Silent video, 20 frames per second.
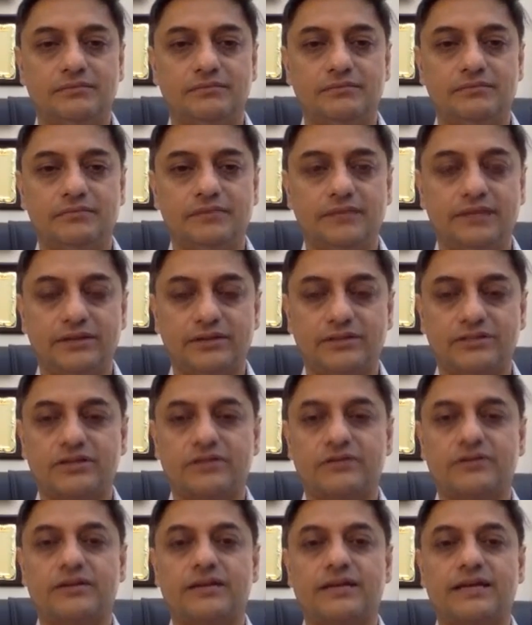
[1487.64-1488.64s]
may not
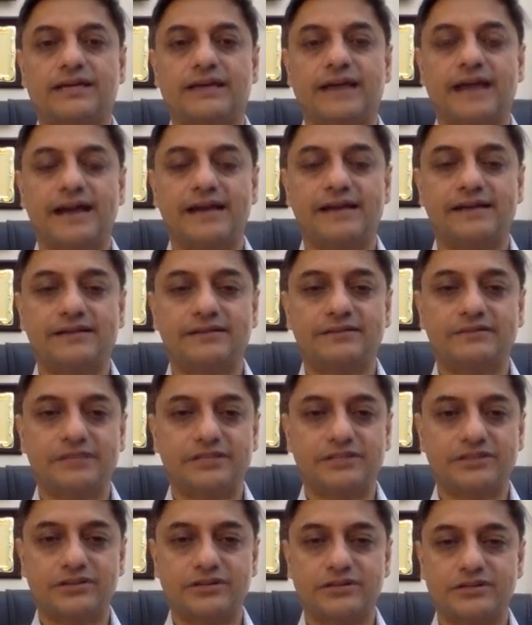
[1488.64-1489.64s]
sound like grand
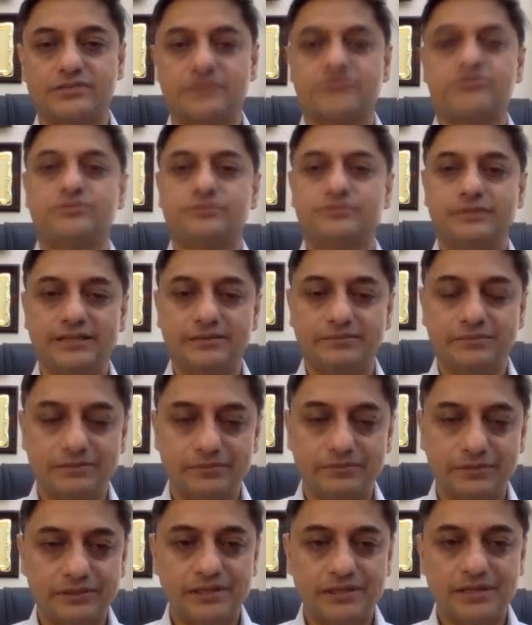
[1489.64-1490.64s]
measures to many
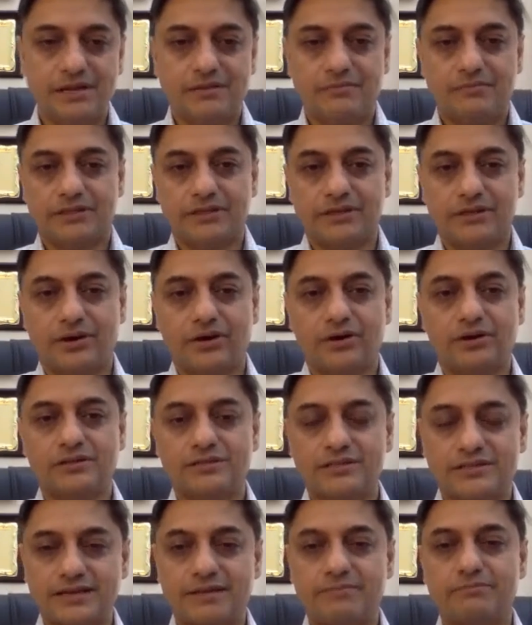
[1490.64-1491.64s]
people, but they're all
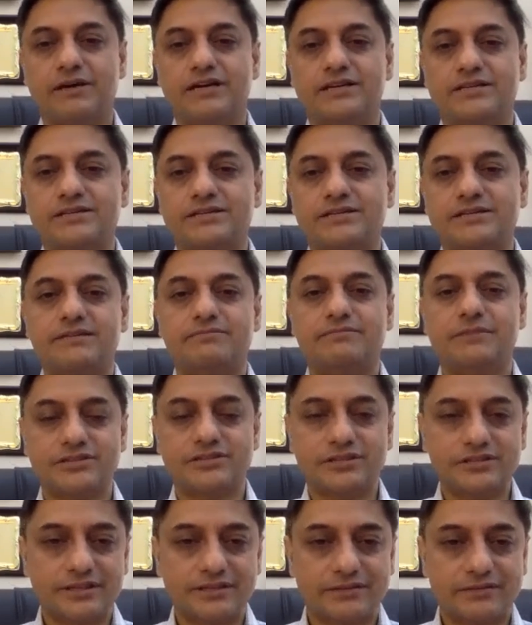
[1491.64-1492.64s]
step-by-step
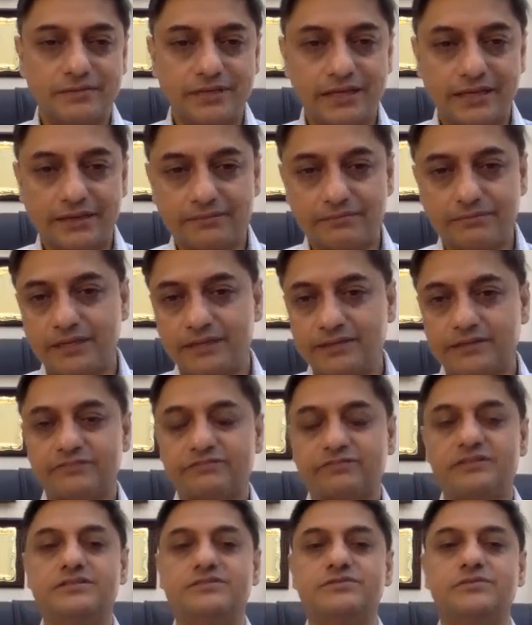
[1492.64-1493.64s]
measures that make big
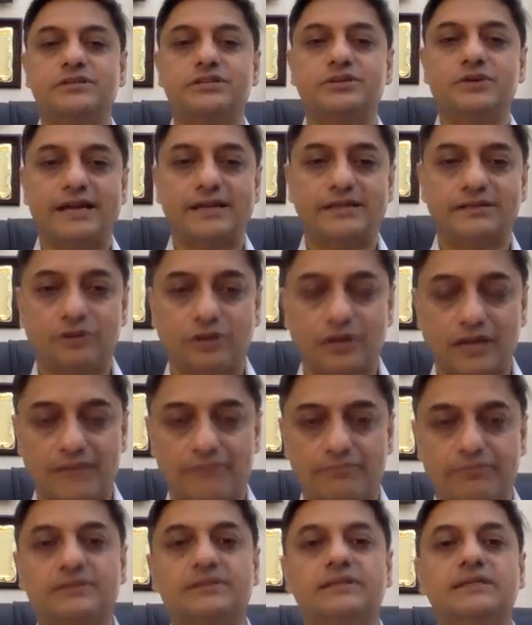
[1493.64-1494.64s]
difference when you add them all
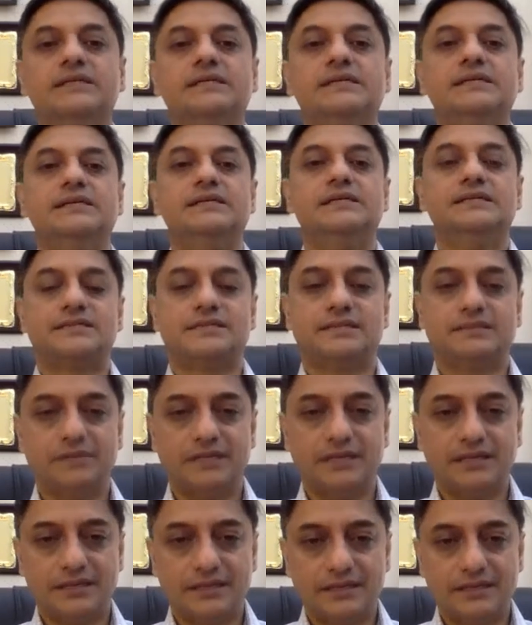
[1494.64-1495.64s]
up.
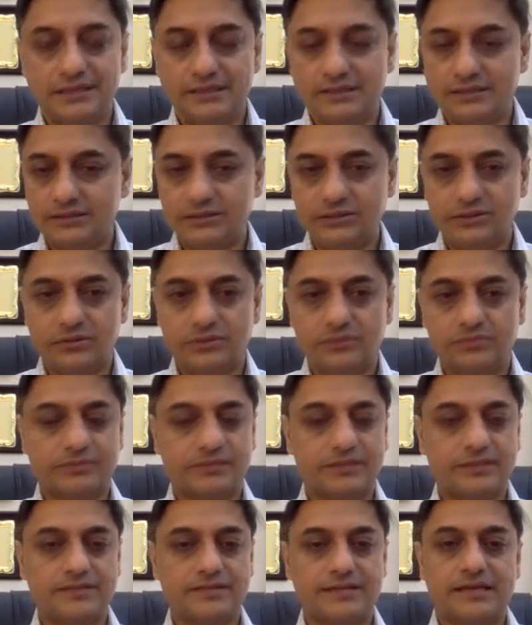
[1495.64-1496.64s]
Similarly,
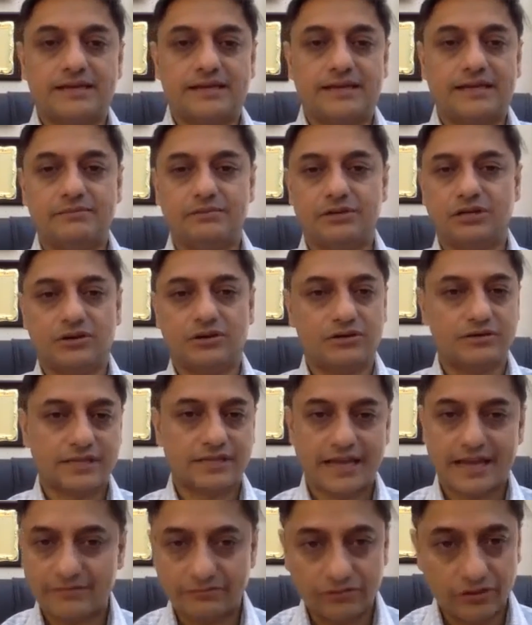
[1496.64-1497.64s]
things like labor
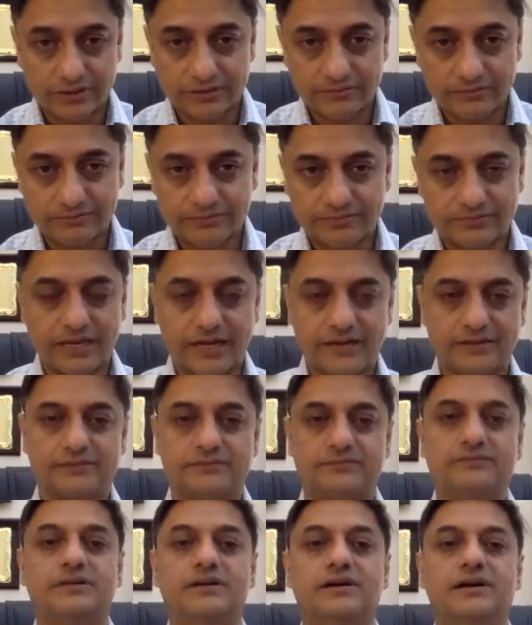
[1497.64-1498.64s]
laws have got it done.
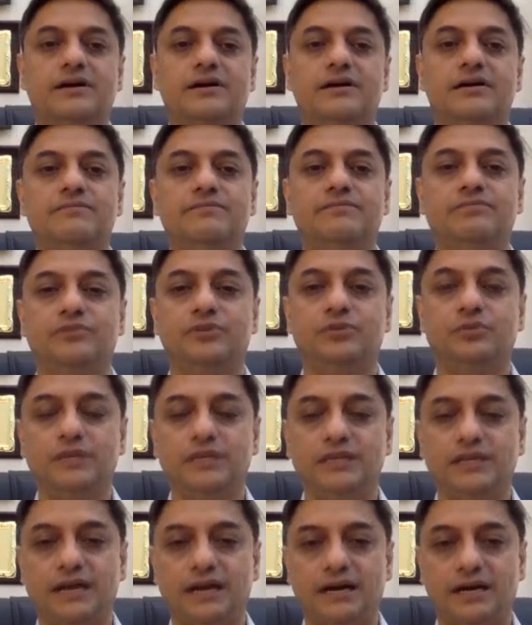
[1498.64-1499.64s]

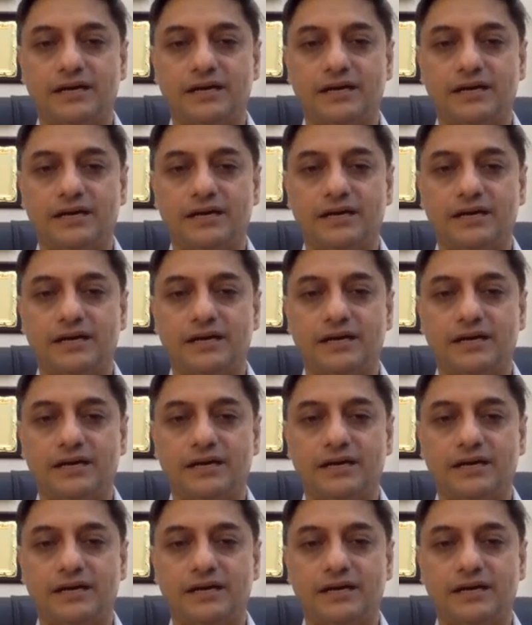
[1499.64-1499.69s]
We